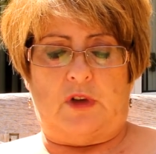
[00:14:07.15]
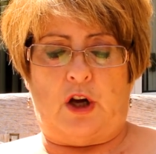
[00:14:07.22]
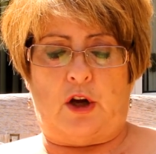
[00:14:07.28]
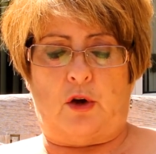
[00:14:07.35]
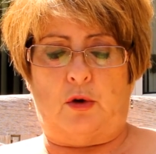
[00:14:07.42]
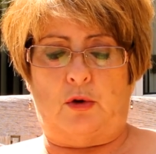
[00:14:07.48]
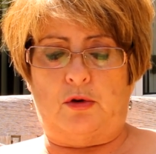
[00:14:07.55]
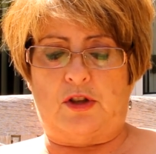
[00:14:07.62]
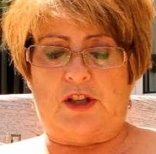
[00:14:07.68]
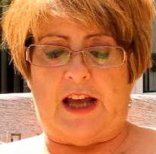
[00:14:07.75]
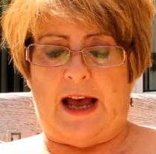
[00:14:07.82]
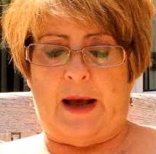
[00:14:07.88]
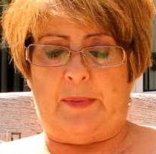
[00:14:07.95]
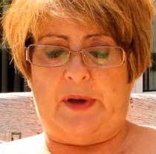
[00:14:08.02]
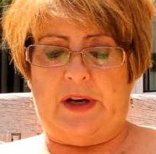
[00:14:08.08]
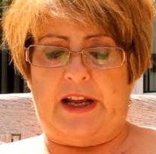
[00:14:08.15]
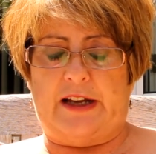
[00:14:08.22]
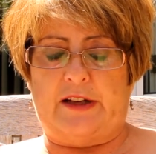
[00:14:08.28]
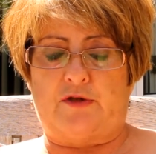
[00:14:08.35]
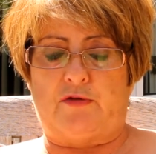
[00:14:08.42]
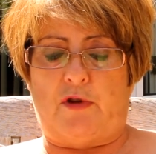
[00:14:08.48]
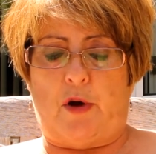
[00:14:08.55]
Occult
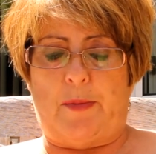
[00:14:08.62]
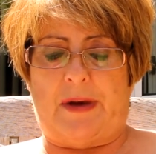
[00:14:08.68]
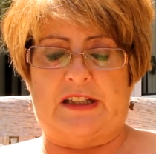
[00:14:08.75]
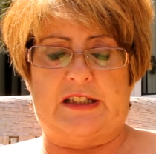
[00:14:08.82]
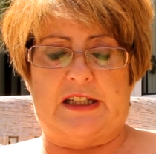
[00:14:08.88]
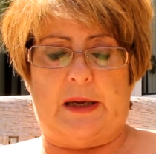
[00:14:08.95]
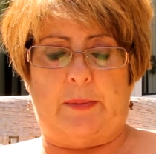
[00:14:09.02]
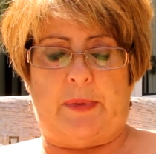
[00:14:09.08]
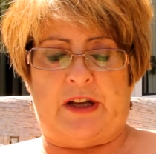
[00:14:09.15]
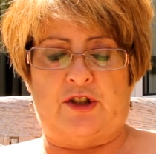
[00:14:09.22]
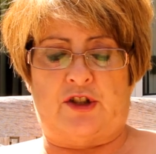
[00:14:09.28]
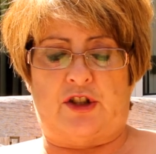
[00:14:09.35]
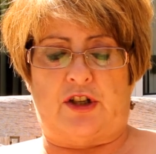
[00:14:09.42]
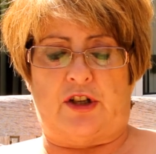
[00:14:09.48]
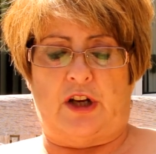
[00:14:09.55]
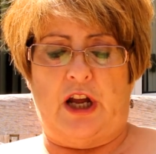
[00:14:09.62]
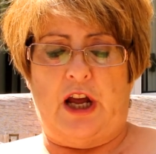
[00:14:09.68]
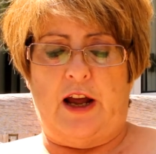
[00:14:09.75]
happenings, romantic passion